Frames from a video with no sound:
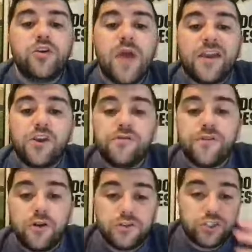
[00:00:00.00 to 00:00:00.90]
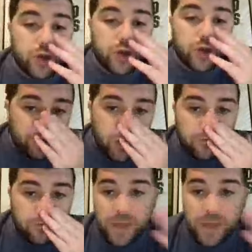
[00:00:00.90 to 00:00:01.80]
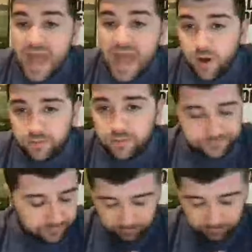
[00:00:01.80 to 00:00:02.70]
You add new photos straight from your phone from anywhere.